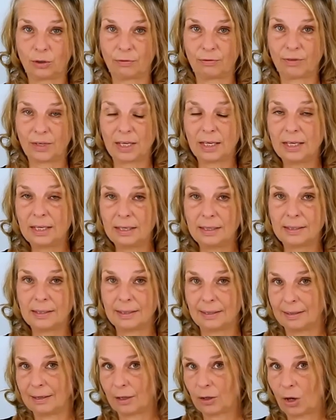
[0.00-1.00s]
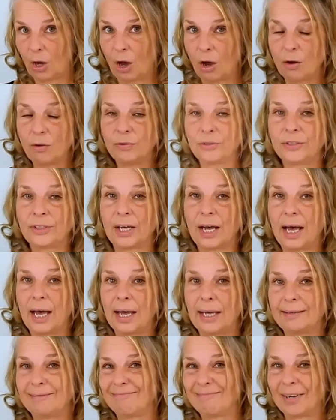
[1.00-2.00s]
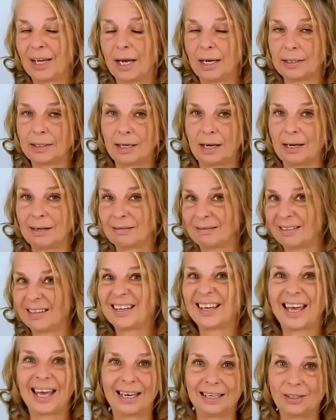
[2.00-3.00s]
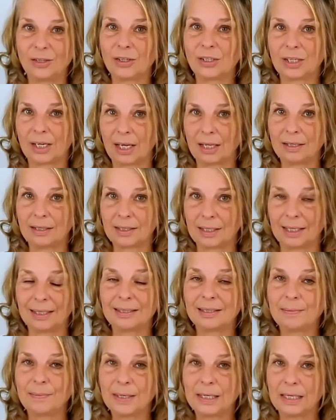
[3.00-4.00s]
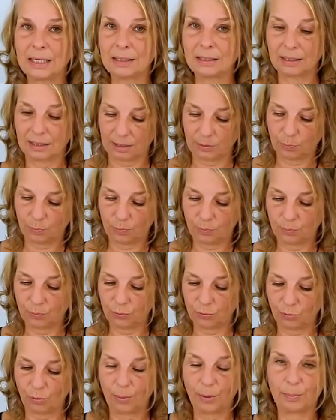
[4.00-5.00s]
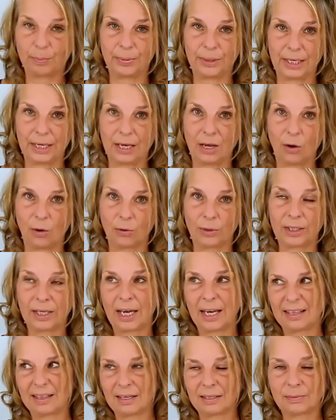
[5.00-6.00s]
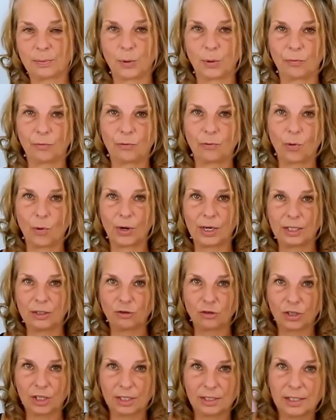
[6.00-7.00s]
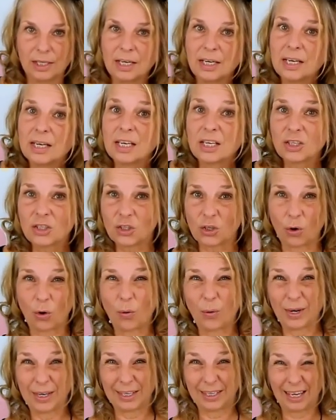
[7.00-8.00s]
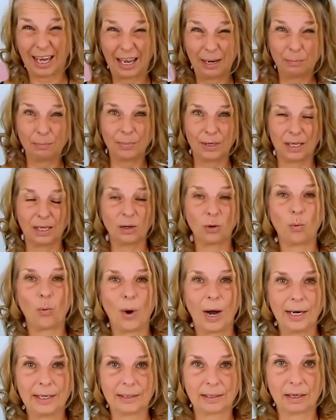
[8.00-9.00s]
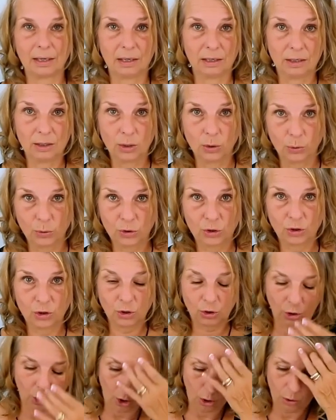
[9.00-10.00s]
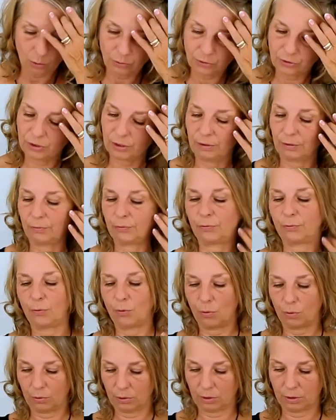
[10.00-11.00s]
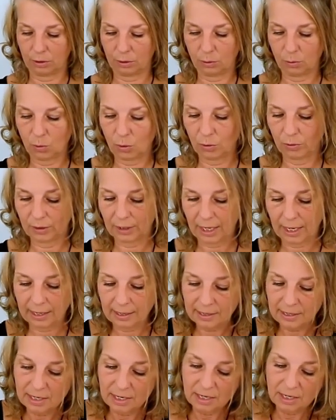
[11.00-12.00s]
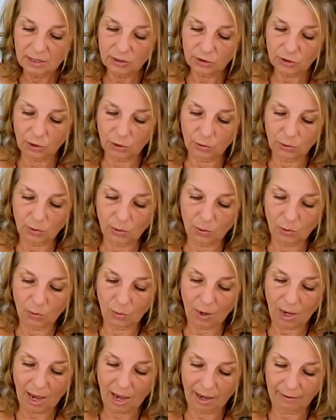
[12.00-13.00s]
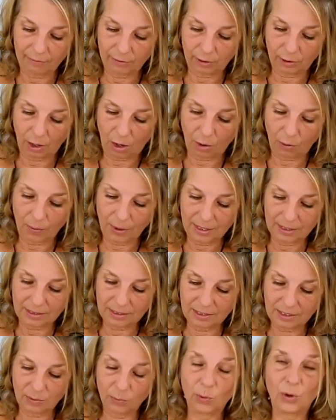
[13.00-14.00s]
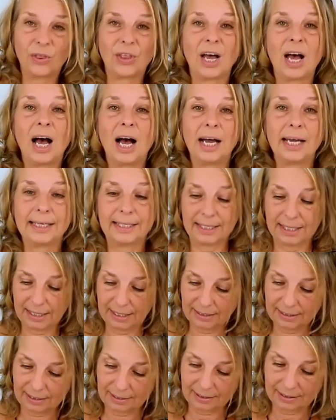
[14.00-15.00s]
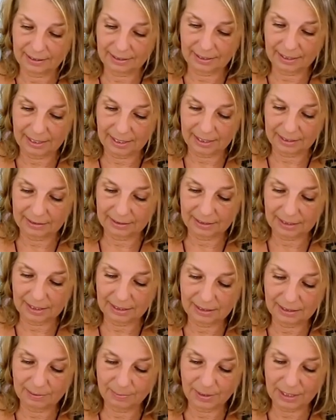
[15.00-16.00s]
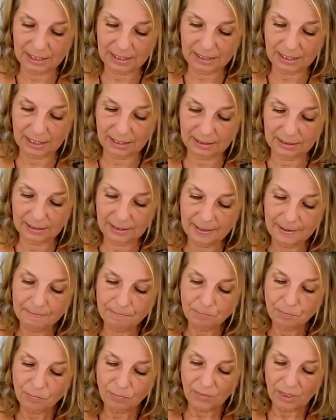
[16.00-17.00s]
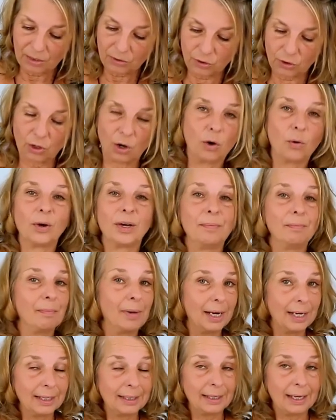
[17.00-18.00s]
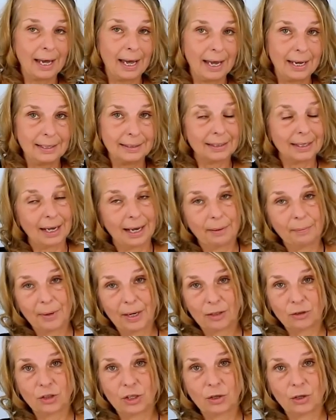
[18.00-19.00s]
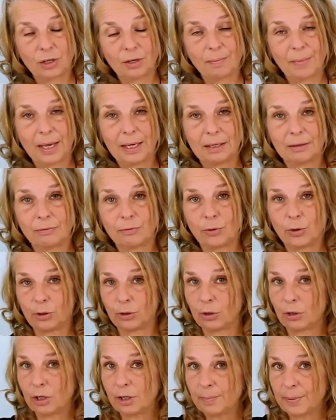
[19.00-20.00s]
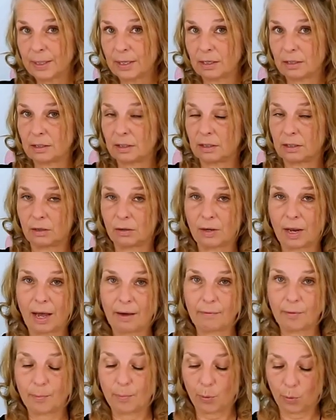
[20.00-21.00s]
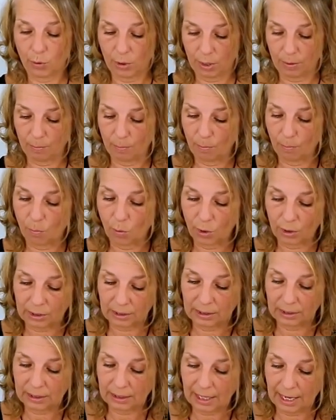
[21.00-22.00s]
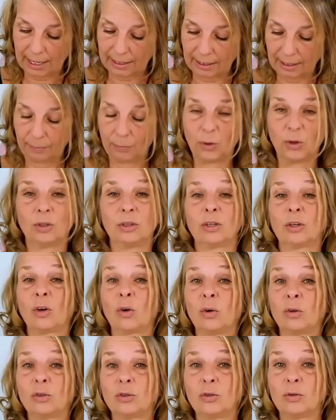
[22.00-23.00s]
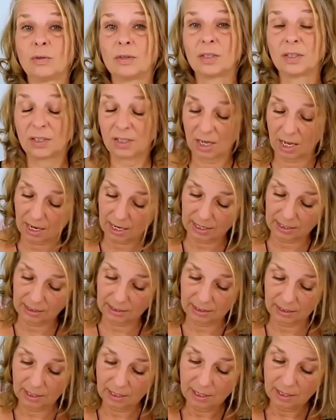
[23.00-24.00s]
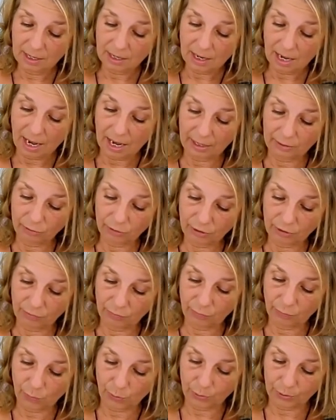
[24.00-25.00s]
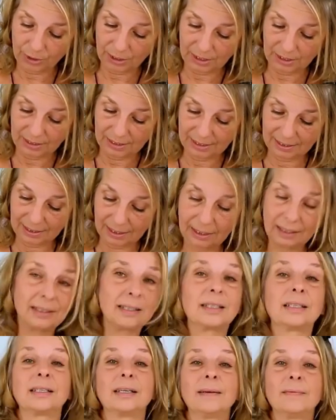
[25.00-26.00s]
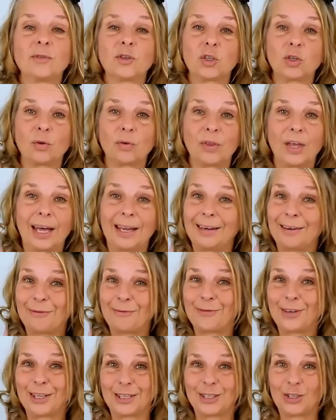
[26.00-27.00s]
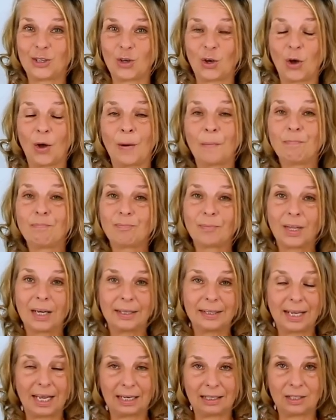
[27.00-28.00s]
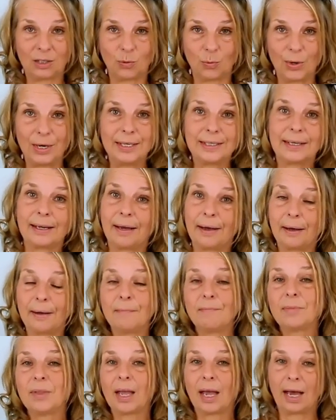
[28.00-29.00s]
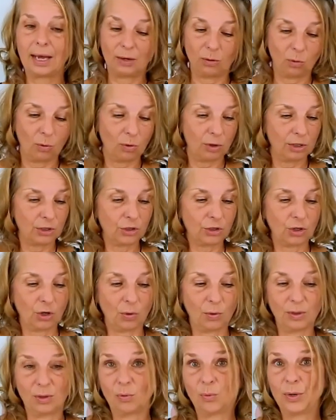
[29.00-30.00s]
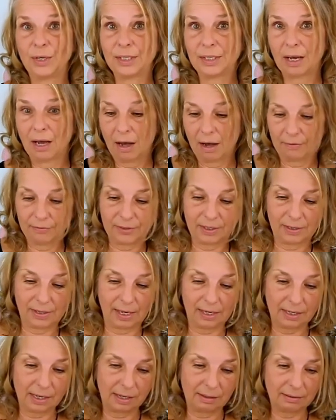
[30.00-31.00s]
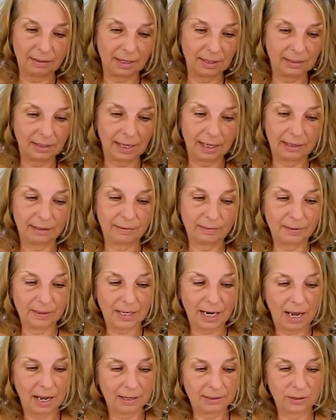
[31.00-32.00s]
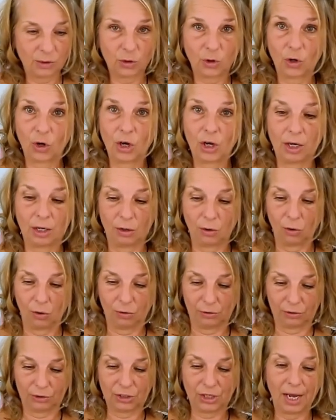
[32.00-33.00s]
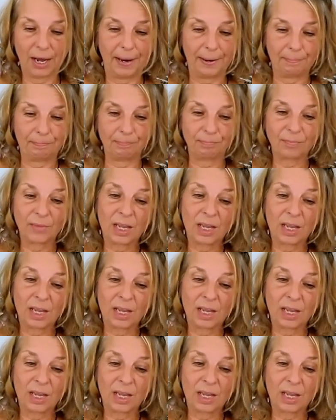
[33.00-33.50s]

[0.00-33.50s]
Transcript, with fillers: of ease in a coat and I, I think 8 to 10 centimeters is probably okay. That's what, 4 inches. So it can be quite a loose coat for you, okay? So you have a go and see what the height is. It's in here in centimeters. So in my case, I'm actually going to make it for a girl because I don't have a boy model and I'm going to go do the size 146 so that it fits her next winter and also in the winter after that. I think that'll last her a long time.